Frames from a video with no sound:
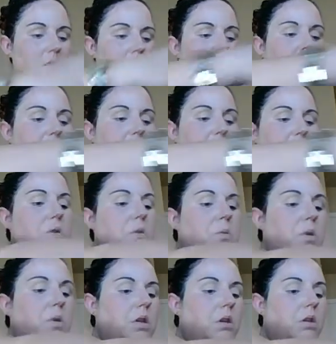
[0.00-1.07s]
skip a
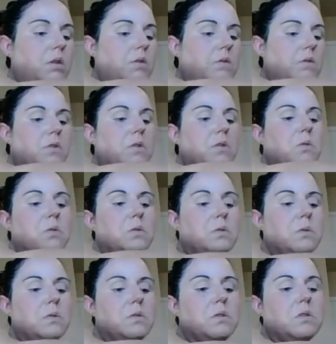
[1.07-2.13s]
week of
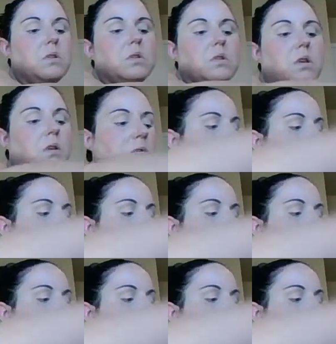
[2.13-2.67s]
tutorials and stuff.